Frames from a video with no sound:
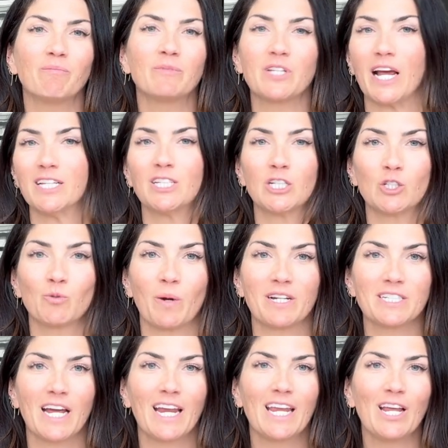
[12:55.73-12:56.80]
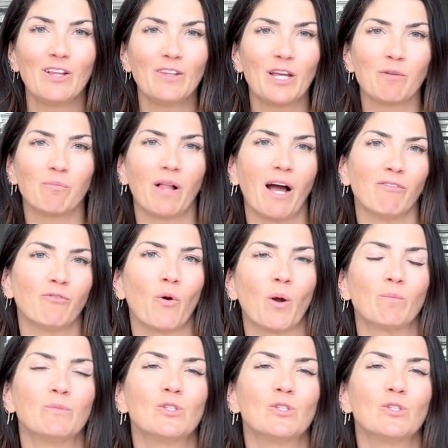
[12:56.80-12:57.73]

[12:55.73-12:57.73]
diastasis recti healing platform.